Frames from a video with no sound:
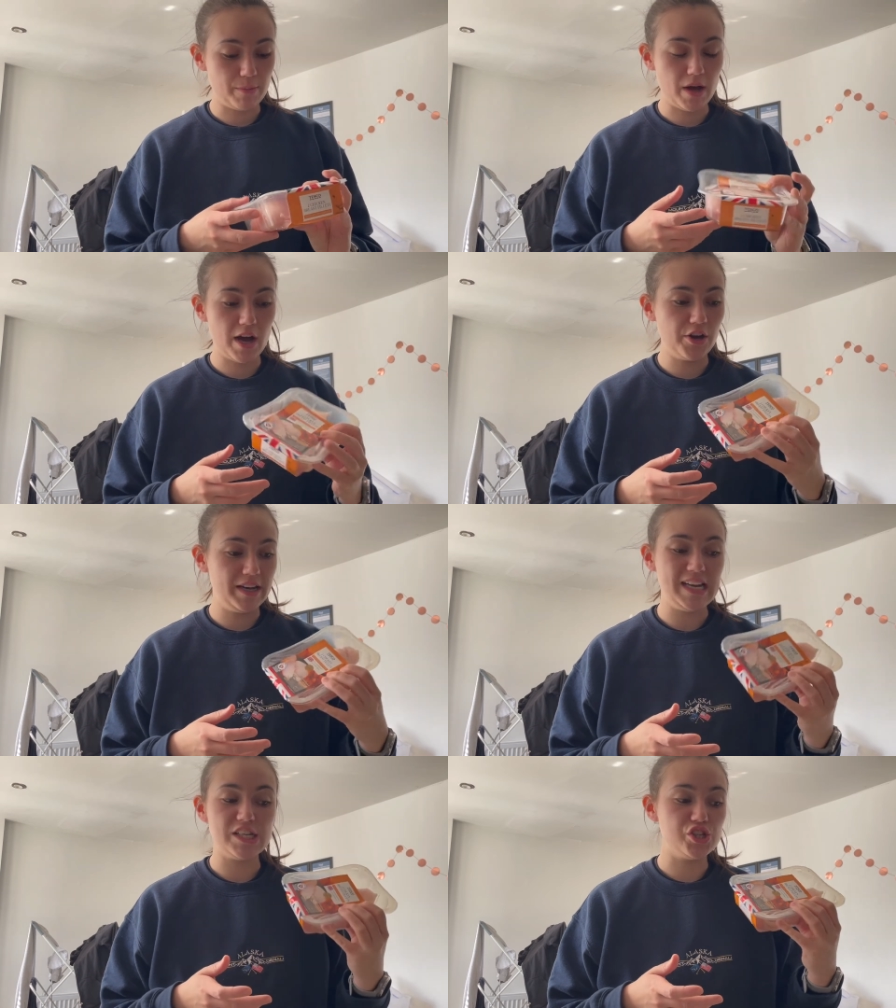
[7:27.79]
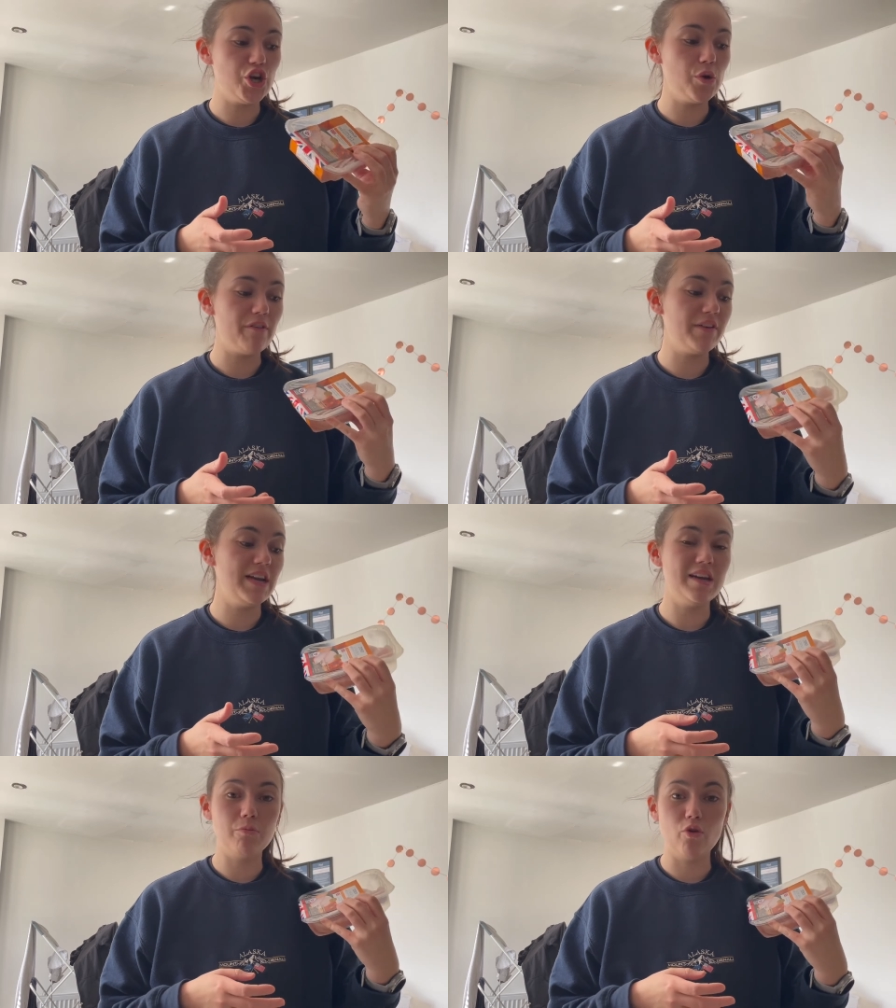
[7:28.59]
But I only needed two. If I
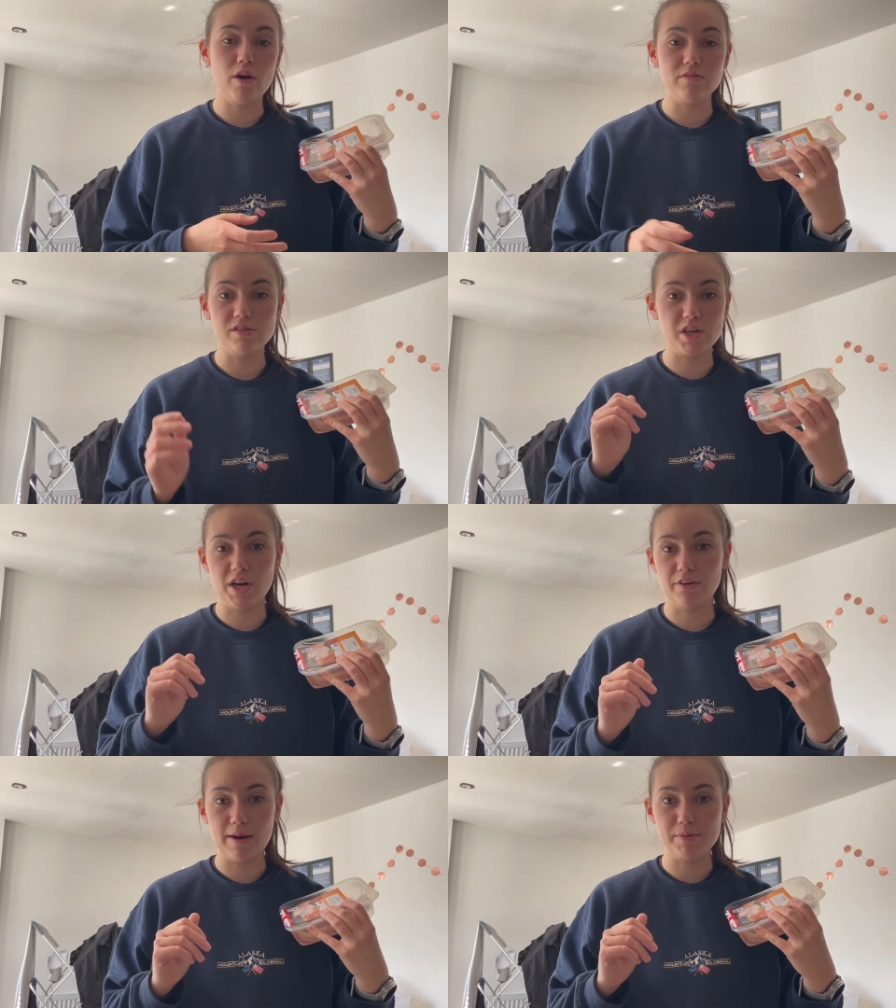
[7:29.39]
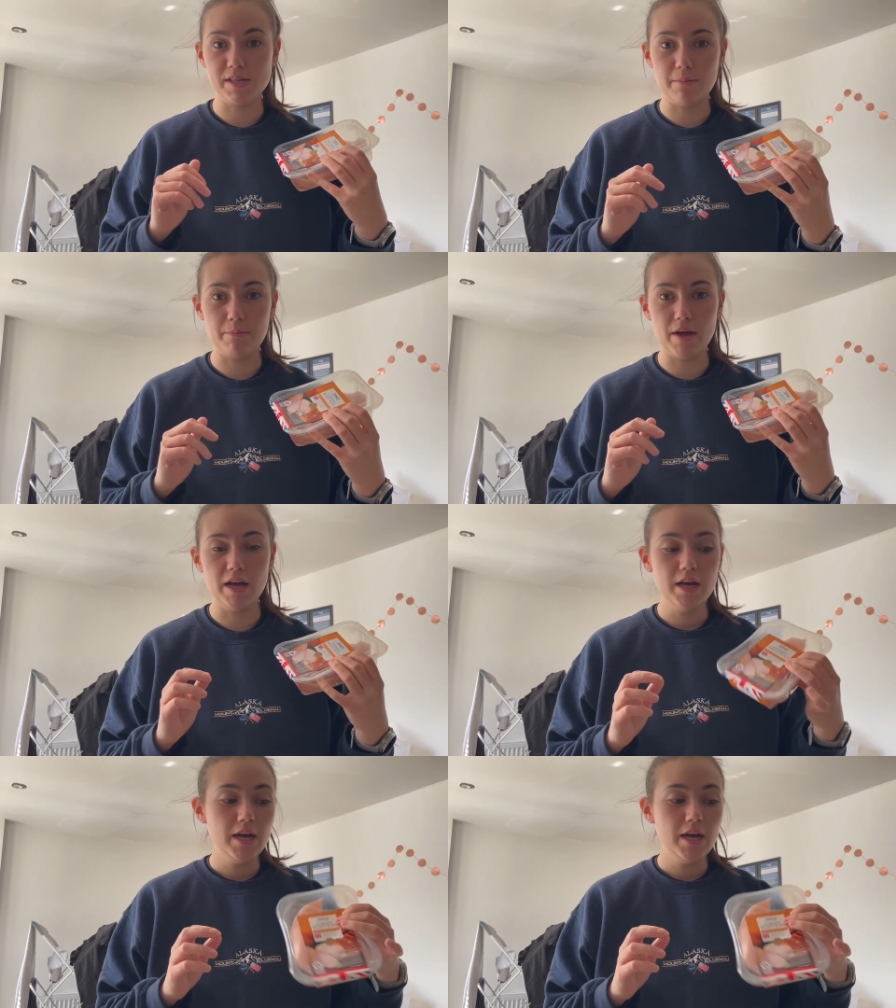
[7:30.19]
needed more, I'll just go and grab some. But